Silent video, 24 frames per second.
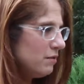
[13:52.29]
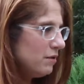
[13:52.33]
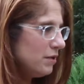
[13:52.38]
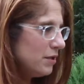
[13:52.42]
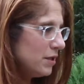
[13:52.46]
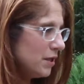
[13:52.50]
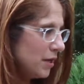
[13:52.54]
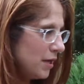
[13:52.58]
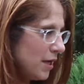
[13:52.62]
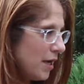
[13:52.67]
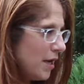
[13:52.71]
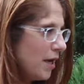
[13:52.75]

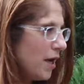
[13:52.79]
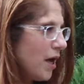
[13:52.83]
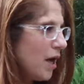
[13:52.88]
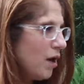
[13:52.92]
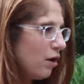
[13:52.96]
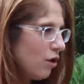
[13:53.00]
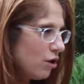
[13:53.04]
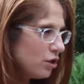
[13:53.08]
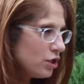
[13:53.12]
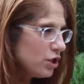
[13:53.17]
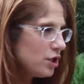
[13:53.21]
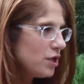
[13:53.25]

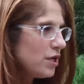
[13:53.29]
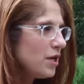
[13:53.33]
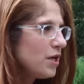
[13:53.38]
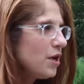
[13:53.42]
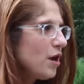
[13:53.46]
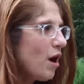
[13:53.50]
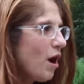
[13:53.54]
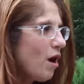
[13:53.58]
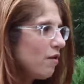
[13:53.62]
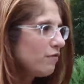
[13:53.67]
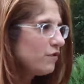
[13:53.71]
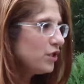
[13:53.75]
genealogy
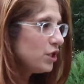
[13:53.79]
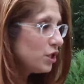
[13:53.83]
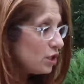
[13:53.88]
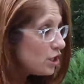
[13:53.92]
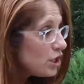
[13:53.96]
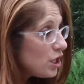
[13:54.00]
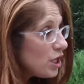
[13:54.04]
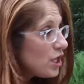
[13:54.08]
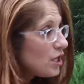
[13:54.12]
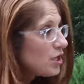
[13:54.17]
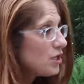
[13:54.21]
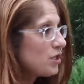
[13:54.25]
of
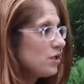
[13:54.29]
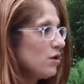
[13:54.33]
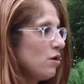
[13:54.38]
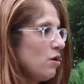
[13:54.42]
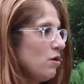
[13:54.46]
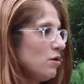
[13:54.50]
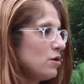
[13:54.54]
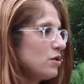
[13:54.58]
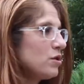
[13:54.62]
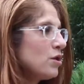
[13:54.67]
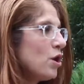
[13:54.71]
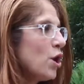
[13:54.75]

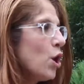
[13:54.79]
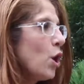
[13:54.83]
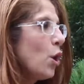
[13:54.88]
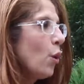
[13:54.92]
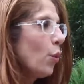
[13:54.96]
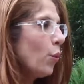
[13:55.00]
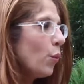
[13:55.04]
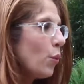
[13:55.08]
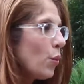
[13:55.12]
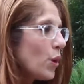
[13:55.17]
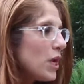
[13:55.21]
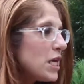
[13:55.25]
Jesus,
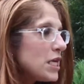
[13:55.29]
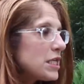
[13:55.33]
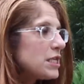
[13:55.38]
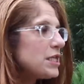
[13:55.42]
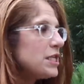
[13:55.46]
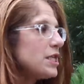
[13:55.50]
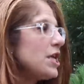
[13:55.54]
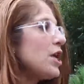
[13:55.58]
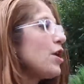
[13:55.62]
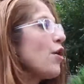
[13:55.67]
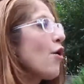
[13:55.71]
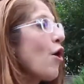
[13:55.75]
we
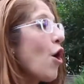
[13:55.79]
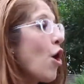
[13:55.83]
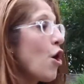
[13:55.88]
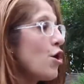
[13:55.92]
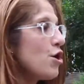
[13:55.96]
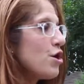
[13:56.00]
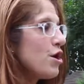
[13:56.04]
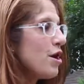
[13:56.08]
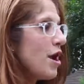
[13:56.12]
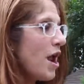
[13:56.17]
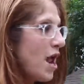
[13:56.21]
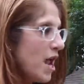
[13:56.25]
see
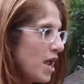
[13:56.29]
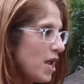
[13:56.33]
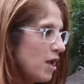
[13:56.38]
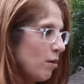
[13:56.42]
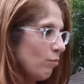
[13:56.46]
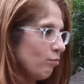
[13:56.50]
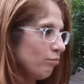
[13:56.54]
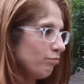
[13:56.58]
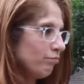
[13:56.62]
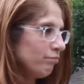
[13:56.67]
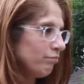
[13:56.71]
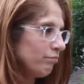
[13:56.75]
her
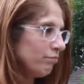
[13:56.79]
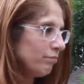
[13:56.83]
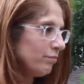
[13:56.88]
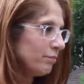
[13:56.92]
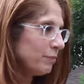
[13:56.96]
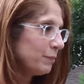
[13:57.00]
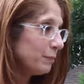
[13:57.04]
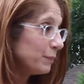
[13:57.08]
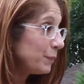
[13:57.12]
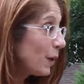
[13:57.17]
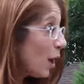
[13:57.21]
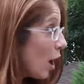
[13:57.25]
name
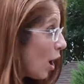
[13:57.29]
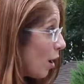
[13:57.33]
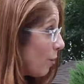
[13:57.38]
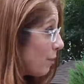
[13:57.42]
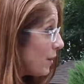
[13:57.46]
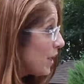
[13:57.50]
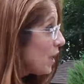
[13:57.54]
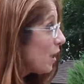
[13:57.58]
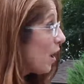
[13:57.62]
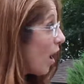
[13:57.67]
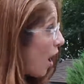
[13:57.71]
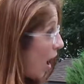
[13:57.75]

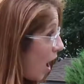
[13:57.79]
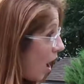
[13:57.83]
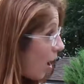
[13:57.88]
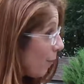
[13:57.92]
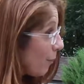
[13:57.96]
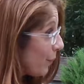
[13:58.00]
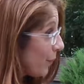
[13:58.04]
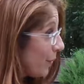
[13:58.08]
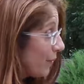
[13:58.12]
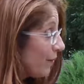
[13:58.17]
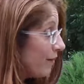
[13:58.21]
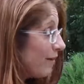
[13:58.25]
popping
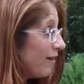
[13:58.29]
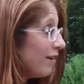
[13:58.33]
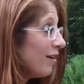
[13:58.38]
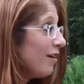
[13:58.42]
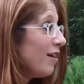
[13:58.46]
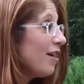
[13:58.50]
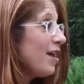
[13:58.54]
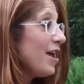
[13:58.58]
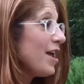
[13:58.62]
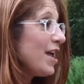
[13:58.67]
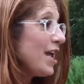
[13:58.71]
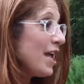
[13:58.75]
up
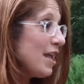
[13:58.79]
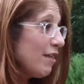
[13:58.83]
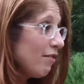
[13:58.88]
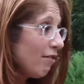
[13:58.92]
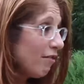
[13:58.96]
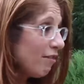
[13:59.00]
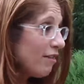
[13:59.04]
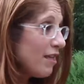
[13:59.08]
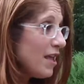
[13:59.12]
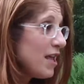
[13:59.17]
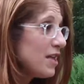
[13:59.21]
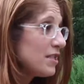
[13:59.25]

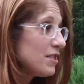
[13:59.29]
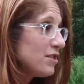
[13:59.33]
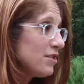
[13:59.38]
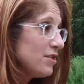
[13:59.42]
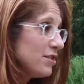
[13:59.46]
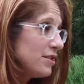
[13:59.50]
in this